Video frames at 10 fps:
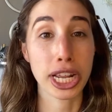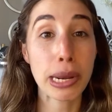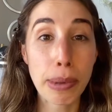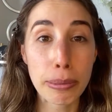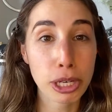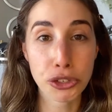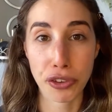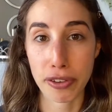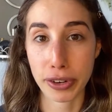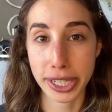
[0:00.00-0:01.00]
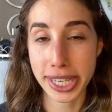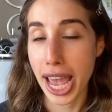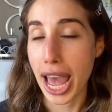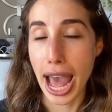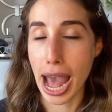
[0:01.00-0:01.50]
in my March favorites.
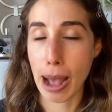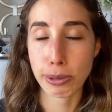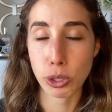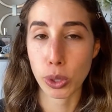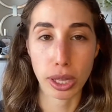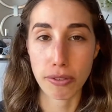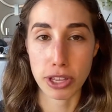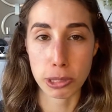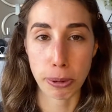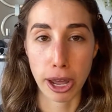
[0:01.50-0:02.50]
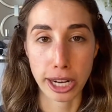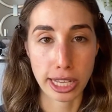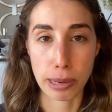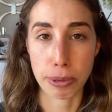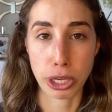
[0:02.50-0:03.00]
Absolutely love this product.
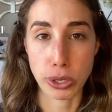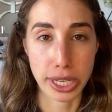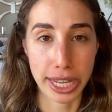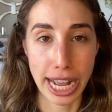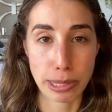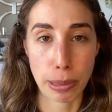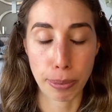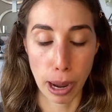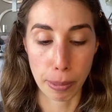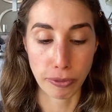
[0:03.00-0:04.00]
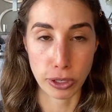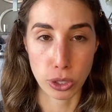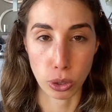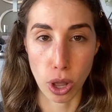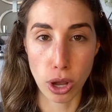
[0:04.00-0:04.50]
I've been using it as my primer for
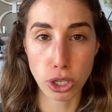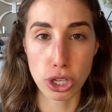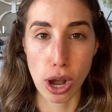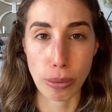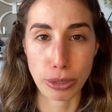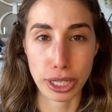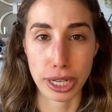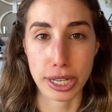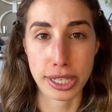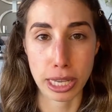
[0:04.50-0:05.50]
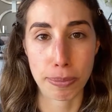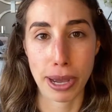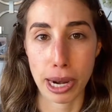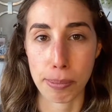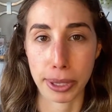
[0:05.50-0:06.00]
so long, so I'm just gonna skip
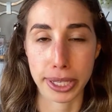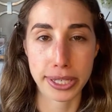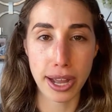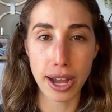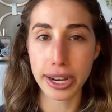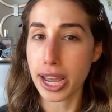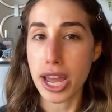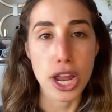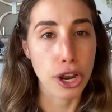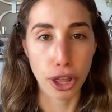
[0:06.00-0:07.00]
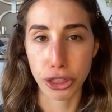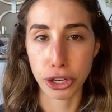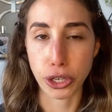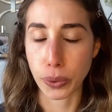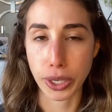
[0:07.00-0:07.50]
ahead and put this on.
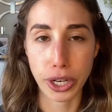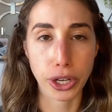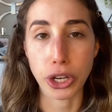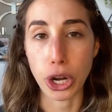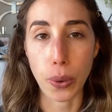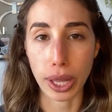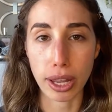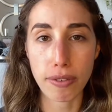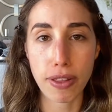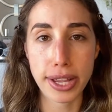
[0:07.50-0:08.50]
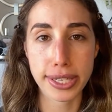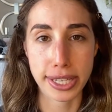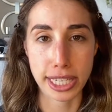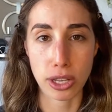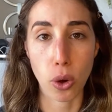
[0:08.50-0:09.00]
Nothing new here. You know I love this. This
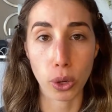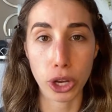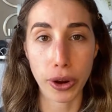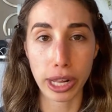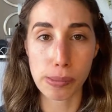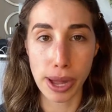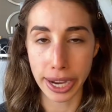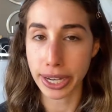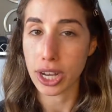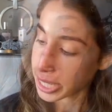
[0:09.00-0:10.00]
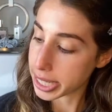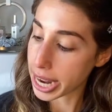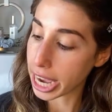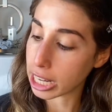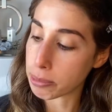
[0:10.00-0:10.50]
is a holy grail of mine. Today
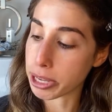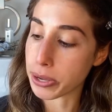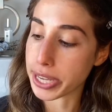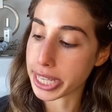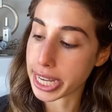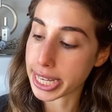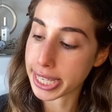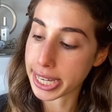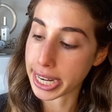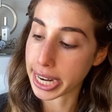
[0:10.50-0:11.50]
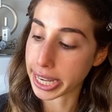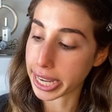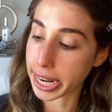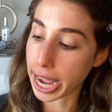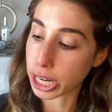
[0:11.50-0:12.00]
I'm gonna be using the Stay
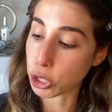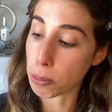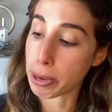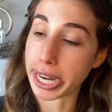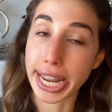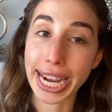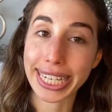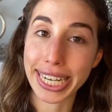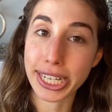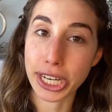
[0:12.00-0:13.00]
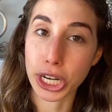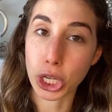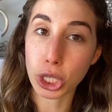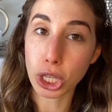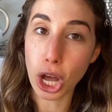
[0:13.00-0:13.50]
Naked HYDROMANIAC Tinted
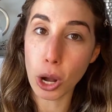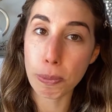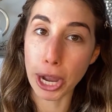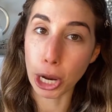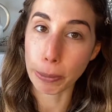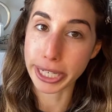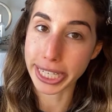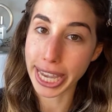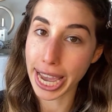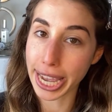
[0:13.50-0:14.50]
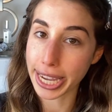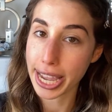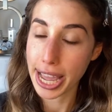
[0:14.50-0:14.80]
Glow by Urban Decay.